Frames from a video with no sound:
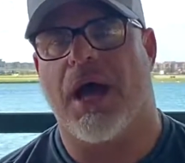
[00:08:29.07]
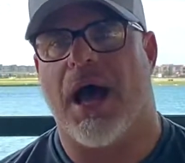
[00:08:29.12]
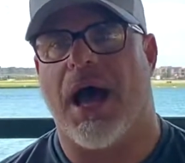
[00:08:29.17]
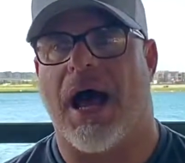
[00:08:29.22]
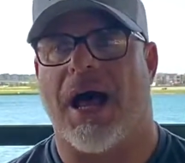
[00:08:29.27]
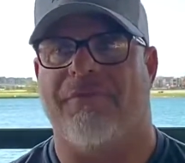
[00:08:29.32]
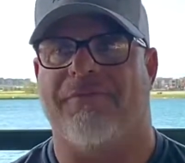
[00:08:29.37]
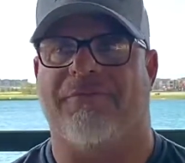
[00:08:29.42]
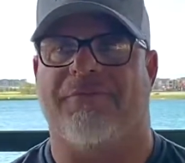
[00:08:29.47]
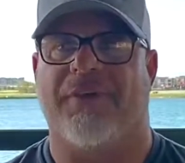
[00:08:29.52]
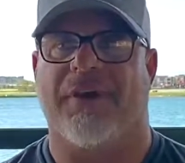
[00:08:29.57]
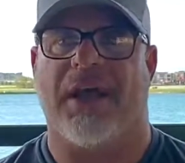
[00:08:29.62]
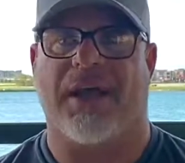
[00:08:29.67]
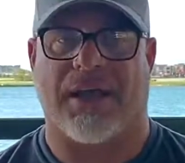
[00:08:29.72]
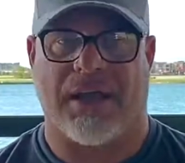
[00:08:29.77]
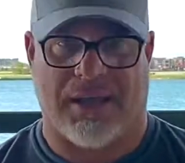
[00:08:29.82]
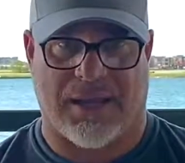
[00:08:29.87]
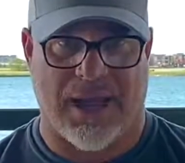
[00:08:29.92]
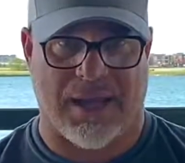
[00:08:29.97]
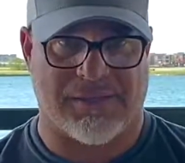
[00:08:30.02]
I've
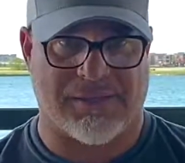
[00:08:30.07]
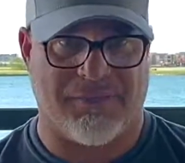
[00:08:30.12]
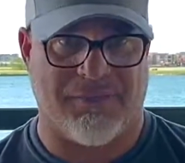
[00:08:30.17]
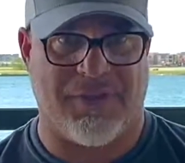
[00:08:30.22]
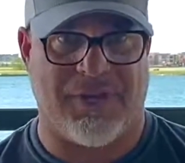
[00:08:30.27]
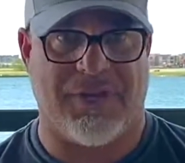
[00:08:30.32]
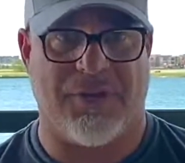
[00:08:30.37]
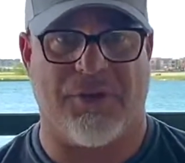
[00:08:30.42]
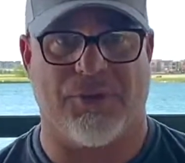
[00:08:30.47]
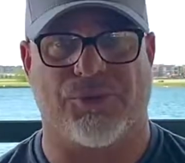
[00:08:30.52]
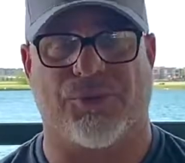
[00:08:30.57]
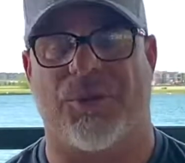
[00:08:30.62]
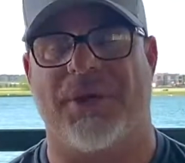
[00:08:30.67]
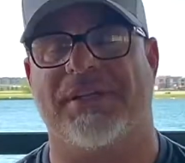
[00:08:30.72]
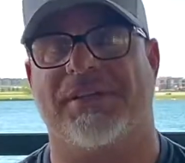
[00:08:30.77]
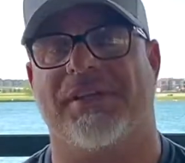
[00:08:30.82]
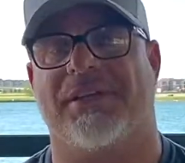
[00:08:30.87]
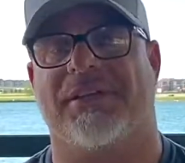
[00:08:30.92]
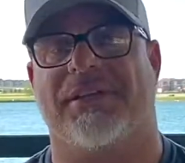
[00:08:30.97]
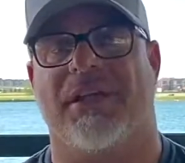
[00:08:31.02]
got some videos
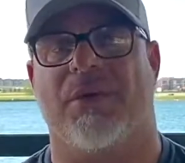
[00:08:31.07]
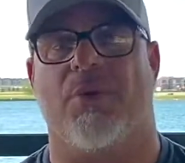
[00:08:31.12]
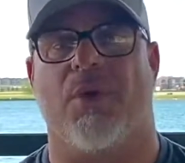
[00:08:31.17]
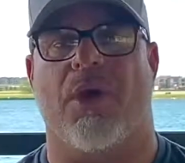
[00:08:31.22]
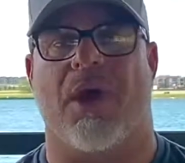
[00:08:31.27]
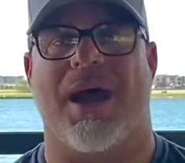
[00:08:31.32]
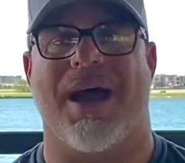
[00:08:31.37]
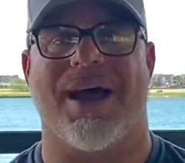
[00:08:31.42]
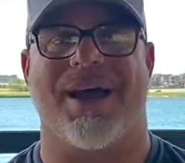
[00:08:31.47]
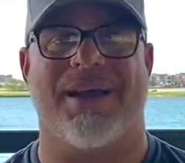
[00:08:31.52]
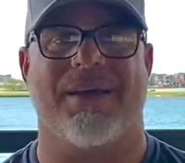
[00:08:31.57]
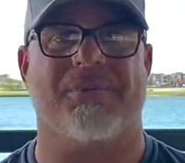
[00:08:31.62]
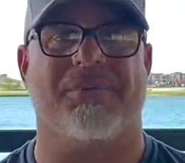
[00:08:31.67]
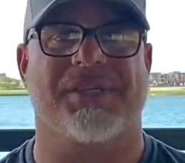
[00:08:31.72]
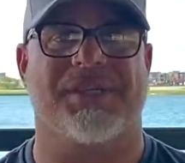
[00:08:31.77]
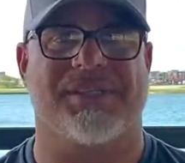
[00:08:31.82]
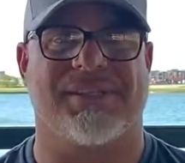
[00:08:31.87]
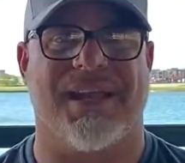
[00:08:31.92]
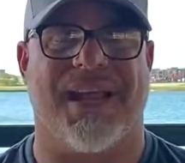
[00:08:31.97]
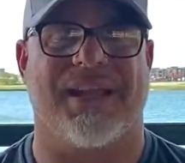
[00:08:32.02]
recently where I am
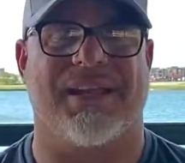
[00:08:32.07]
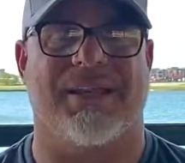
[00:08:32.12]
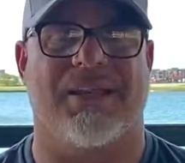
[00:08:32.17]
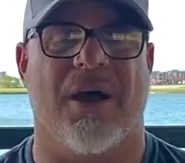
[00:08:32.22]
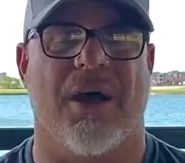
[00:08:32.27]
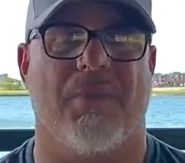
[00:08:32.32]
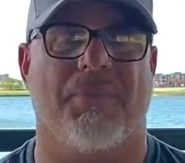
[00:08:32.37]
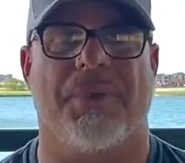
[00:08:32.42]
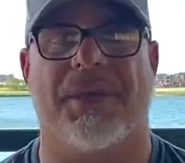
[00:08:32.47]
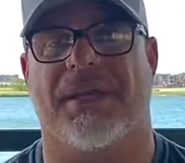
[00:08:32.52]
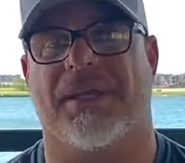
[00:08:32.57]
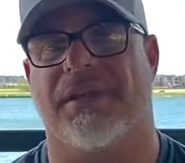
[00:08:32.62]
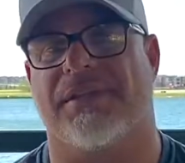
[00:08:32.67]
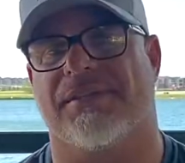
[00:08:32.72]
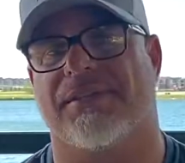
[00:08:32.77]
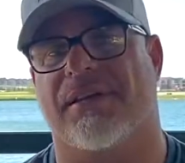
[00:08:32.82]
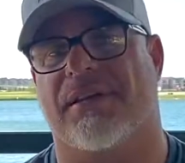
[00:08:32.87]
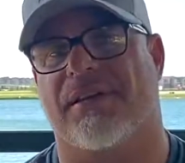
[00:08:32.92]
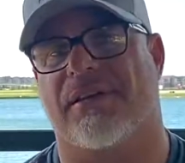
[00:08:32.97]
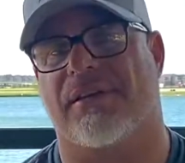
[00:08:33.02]
standing up because
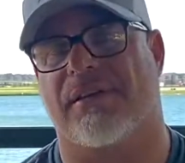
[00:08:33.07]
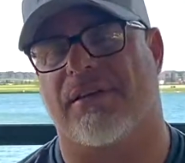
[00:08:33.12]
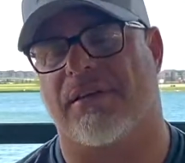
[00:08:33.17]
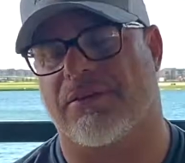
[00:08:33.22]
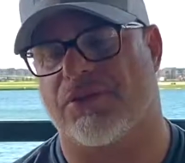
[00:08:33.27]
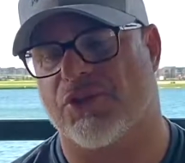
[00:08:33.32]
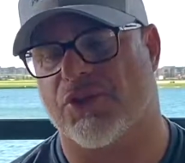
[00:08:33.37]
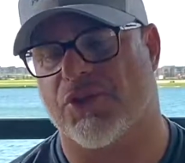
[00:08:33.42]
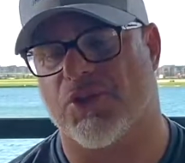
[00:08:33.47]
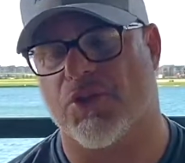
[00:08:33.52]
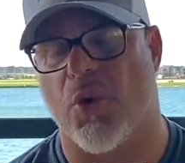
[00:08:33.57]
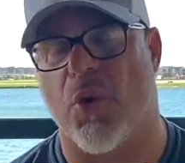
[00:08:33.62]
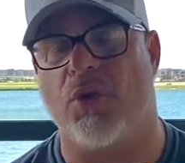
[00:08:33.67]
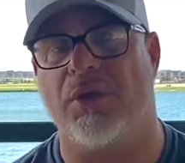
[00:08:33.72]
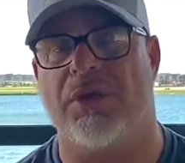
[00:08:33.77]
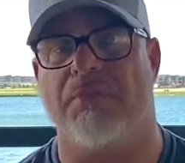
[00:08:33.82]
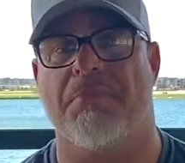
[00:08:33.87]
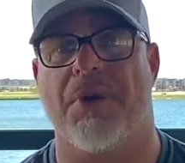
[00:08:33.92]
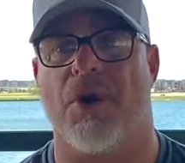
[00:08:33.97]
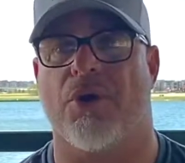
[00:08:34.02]
the
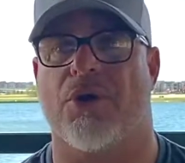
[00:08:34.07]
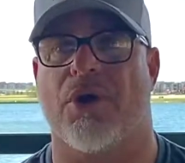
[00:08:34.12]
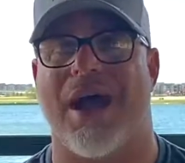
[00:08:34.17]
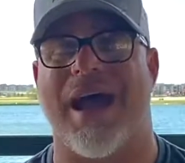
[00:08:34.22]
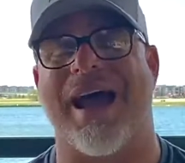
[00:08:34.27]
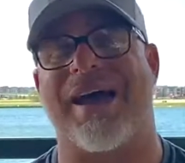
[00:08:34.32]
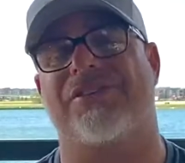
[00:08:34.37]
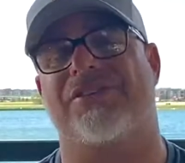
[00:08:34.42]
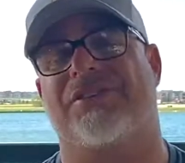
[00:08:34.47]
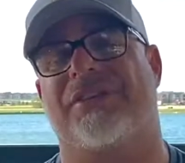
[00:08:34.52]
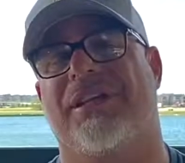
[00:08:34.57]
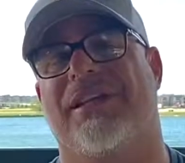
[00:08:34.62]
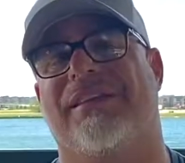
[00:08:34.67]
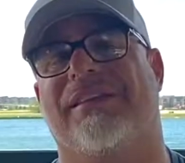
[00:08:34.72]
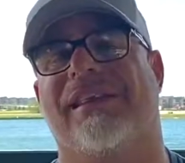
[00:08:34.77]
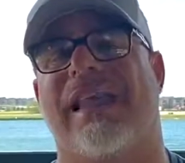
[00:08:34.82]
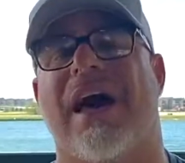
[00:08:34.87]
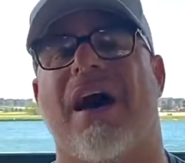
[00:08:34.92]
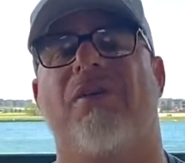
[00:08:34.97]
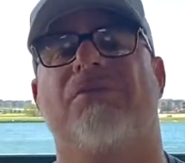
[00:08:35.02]
trolling motor actually
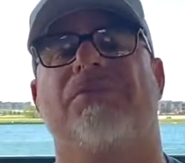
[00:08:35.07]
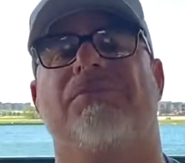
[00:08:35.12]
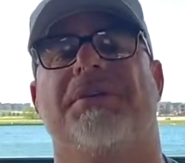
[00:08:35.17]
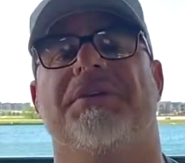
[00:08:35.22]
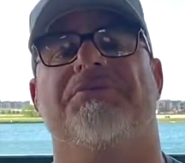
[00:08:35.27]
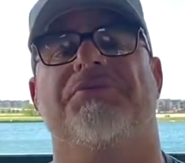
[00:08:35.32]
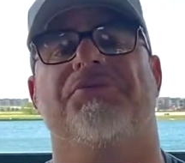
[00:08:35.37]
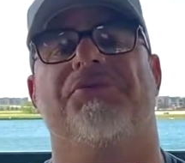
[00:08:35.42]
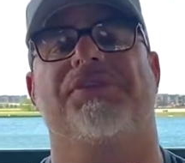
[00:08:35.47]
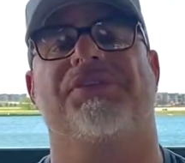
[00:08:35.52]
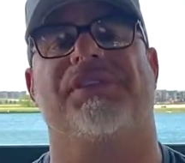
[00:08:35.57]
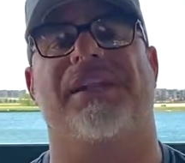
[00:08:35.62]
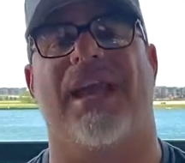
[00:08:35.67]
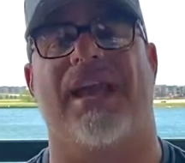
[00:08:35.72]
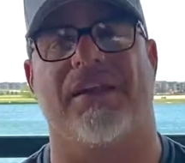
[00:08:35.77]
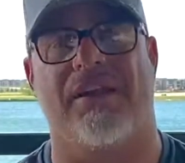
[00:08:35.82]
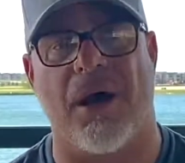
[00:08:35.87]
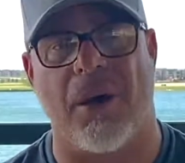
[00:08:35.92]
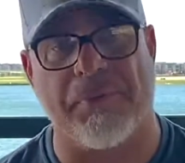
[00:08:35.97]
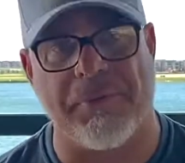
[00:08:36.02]
allows me to
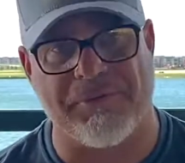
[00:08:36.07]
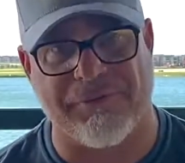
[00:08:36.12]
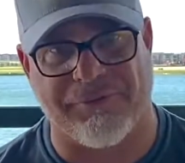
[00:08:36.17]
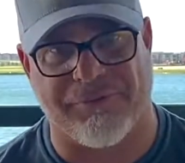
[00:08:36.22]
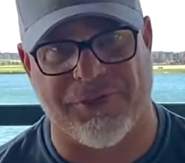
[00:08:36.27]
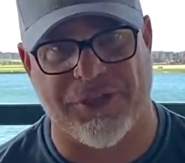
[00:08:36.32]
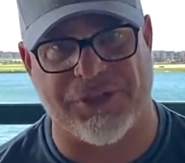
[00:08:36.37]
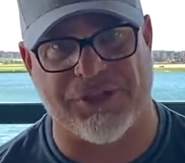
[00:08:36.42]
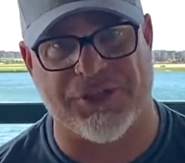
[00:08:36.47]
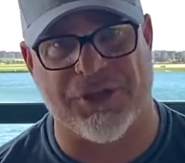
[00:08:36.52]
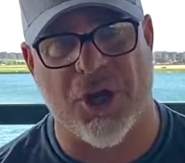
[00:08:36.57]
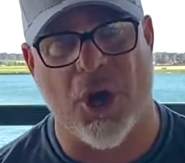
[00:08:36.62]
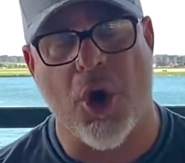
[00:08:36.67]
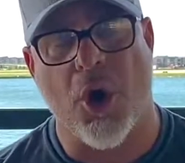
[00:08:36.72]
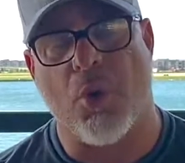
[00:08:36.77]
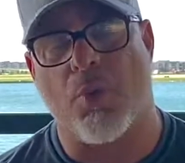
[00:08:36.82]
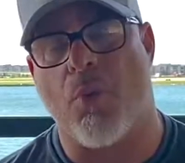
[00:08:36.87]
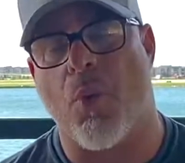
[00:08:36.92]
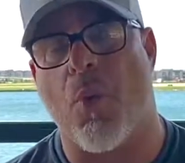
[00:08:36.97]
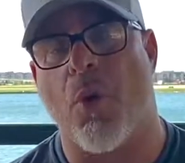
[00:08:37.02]
stand up and fish
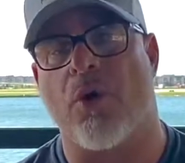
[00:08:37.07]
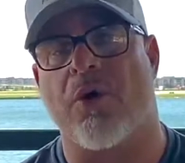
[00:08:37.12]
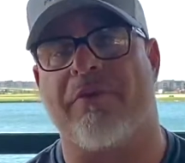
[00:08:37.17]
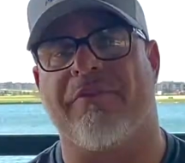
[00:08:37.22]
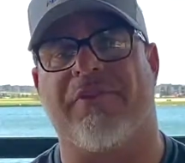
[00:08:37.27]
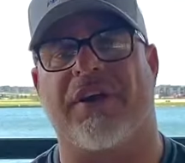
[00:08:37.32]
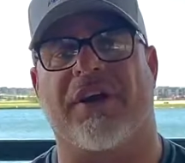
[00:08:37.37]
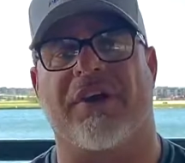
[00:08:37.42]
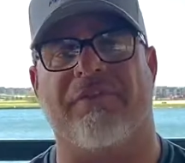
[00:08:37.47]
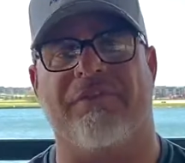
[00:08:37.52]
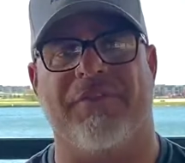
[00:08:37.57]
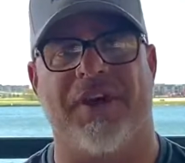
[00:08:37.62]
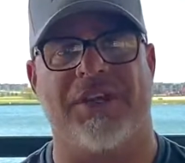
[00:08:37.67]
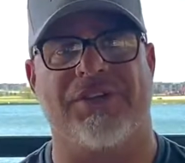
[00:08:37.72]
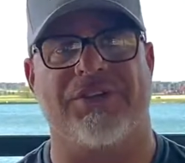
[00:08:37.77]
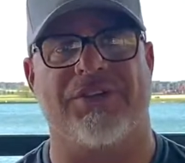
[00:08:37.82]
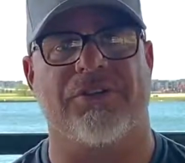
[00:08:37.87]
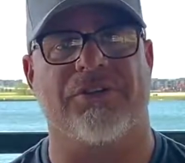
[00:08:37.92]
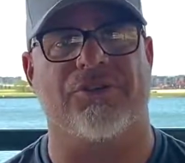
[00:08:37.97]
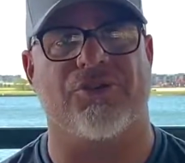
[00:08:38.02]
more of a
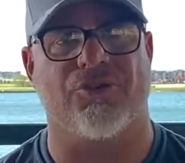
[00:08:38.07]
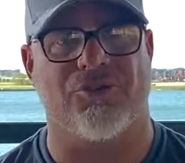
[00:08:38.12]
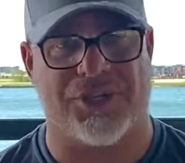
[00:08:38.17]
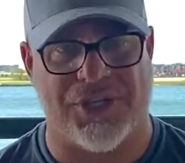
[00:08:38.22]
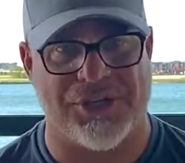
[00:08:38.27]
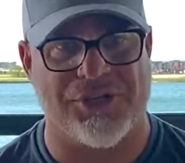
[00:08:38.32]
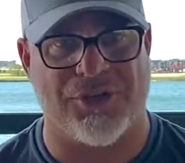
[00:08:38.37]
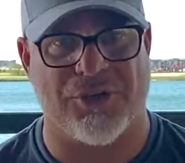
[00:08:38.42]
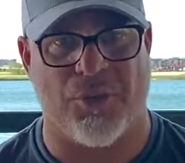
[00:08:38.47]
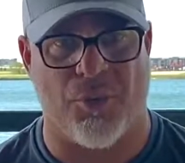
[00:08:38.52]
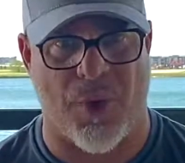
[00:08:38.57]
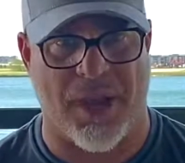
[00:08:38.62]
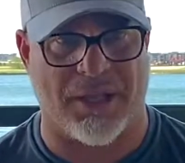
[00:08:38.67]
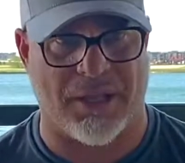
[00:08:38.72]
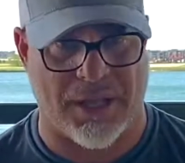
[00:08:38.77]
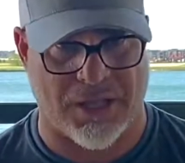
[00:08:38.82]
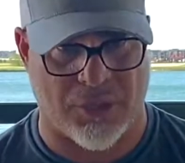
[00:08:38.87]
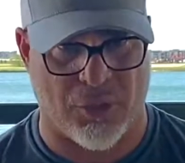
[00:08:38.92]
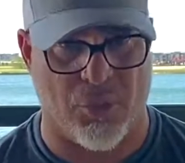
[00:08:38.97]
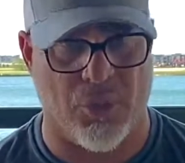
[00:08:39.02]
conventional, traditional way
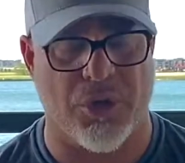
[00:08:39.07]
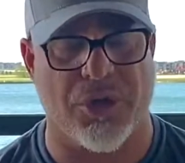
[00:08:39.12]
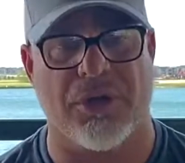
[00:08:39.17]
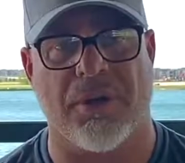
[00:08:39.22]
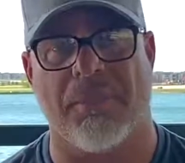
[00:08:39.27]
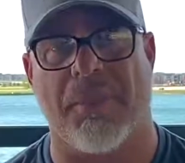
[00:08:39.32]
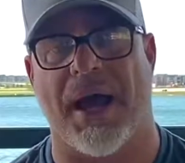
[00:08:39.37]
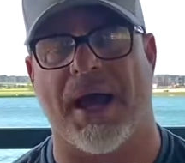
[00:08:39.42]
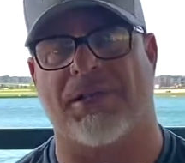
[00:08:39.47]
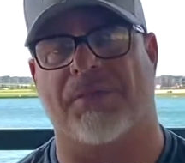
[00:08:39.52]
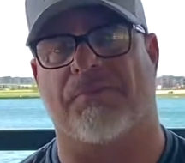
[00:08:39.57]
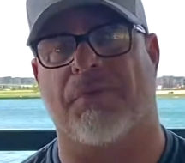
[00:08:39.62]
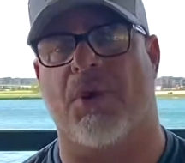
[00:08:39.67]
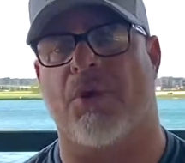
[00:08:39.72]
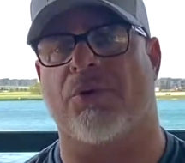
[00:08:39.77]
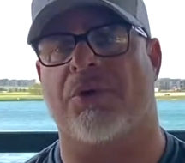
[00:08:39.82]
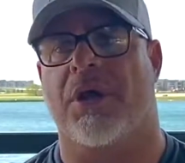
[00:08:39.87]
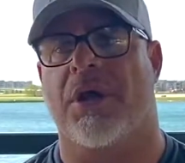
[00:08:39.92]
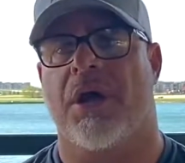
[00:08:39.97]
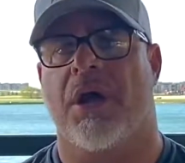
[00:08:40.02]
like you would in a bass boat.